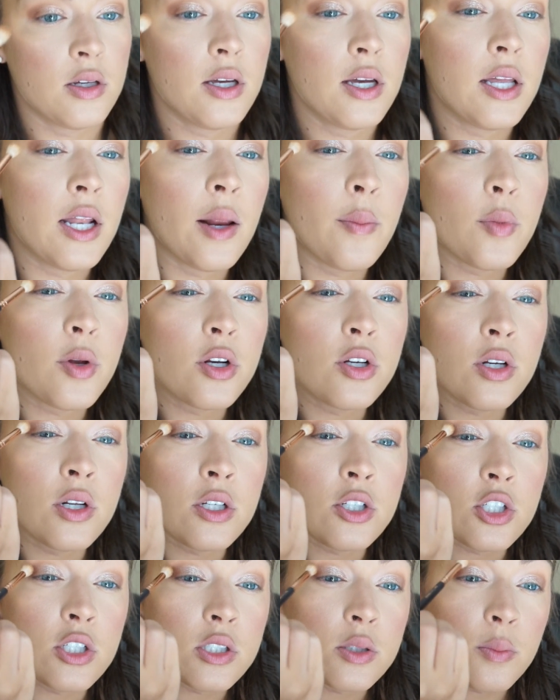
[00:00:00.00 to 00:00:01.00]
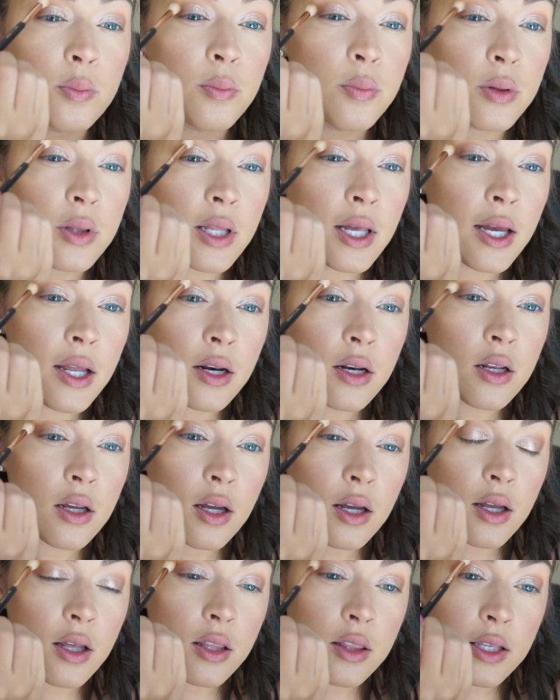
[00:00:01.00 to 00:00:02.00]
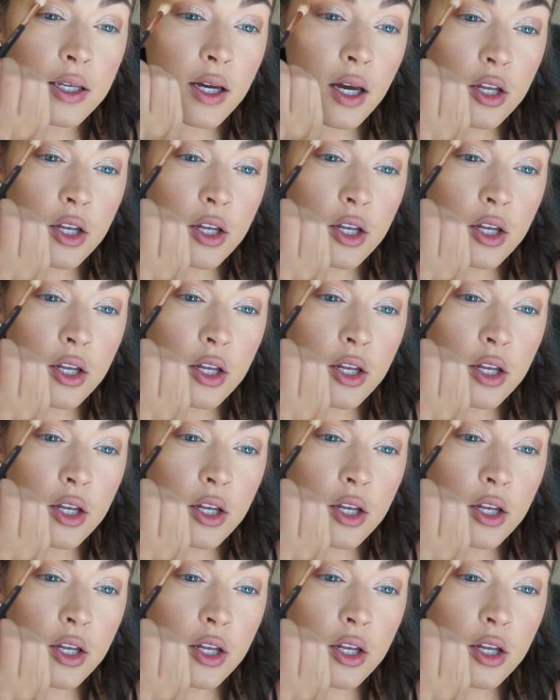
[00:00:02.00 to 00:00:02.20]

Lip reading: and I'm gonna just blend the